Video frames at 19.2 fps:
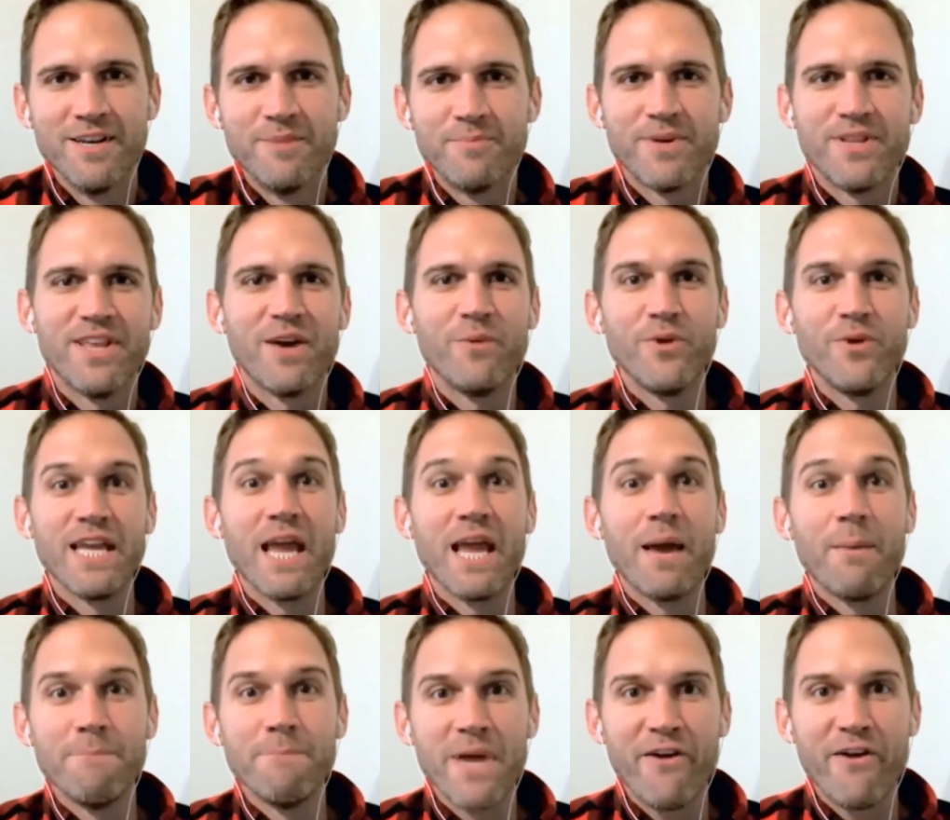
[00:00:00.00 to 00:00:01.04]
But then when you get
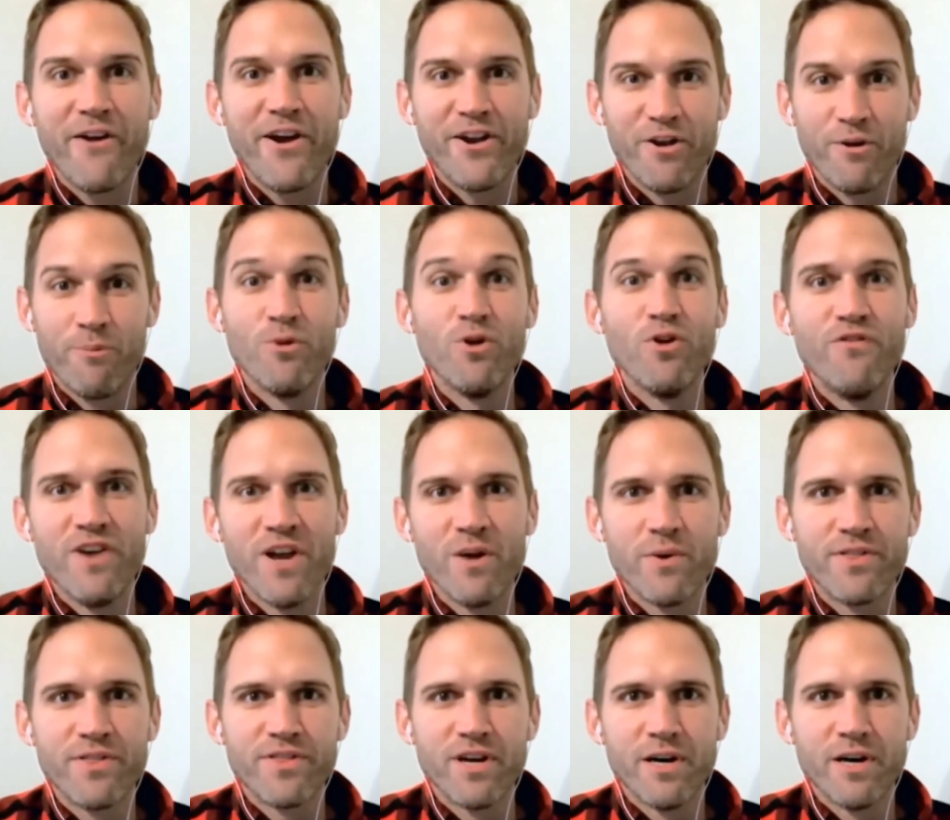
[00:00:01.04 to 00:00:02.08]
married or move in
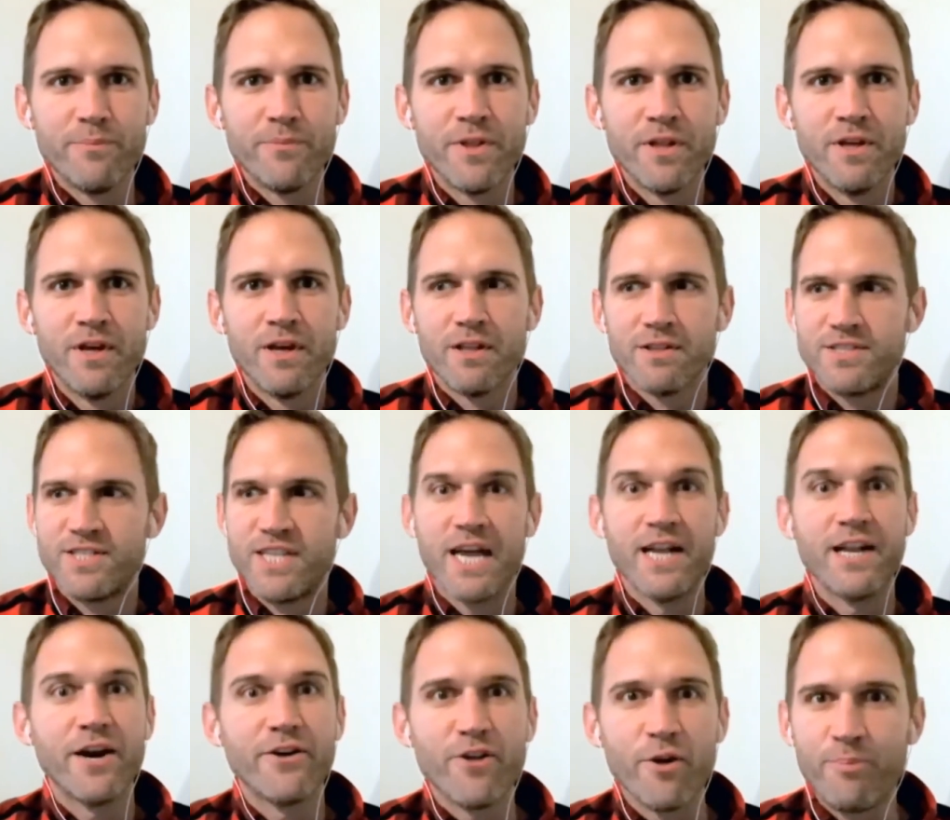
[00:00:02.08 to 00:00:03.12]
with them,
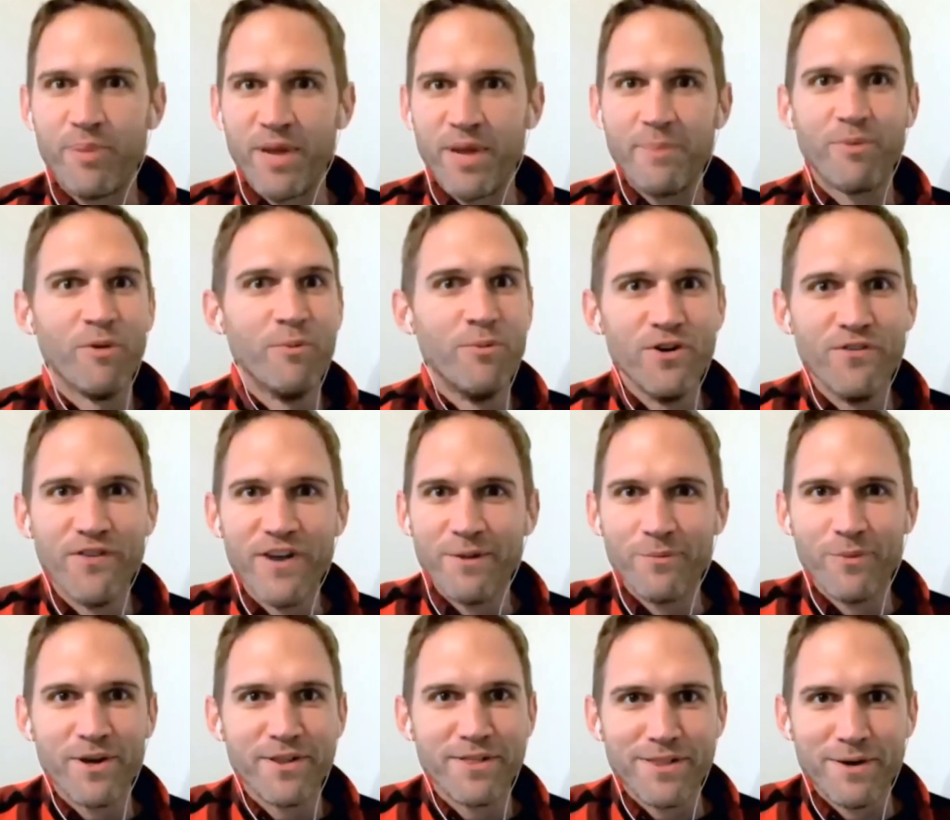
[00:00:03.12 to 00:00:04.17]
10 other people move in
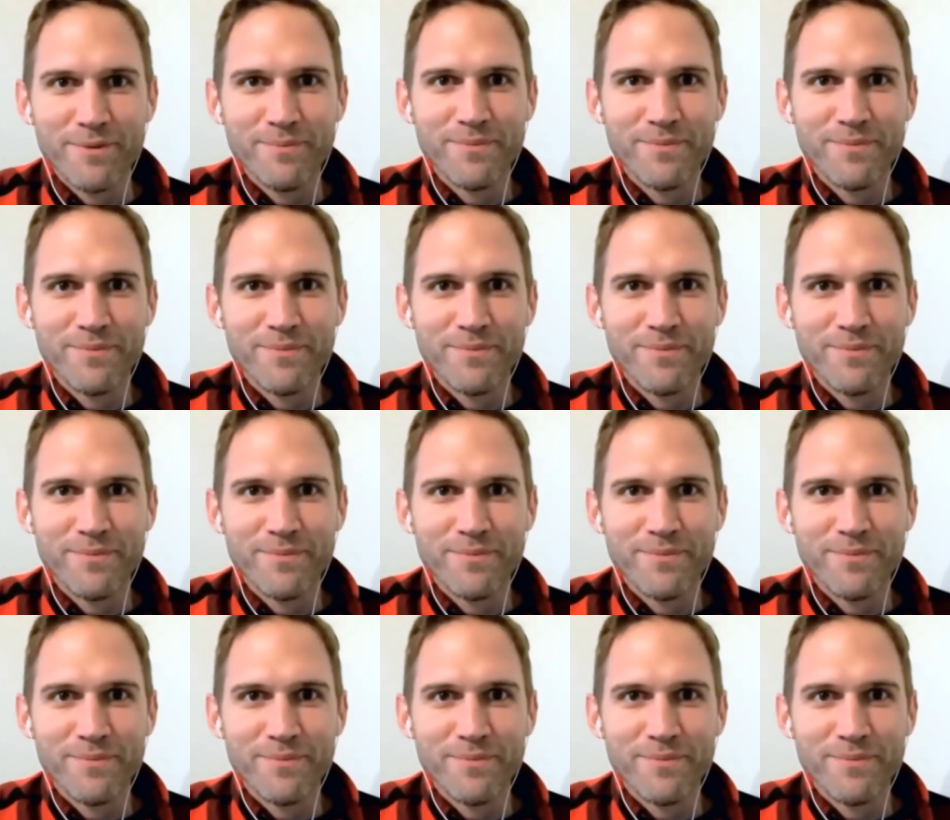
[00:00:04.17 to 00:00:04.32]
with them.